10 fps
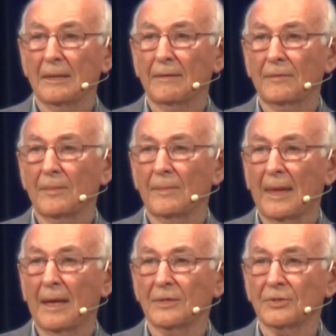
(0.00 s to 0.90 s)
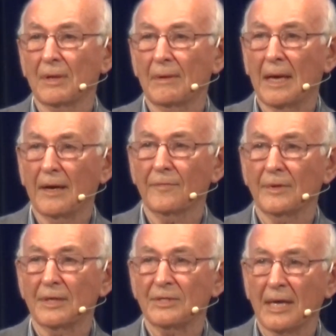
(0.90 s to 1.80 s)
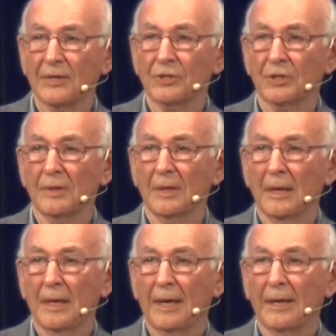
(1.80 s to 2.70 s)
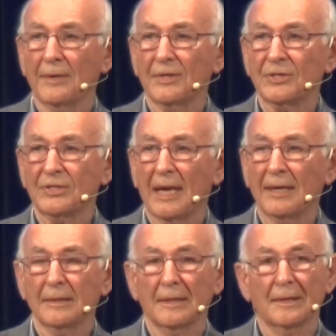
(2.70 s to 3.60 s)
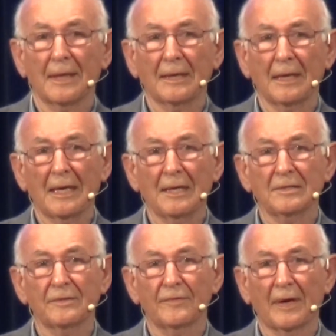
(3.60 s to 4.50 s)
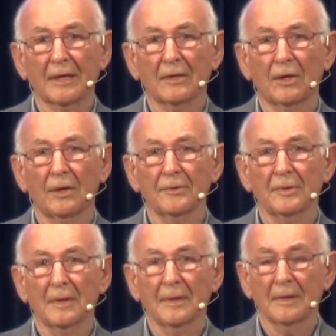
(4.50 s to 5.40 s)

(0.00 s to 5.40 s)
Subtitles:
give them that sort of love and attention and understanding that they need to find God.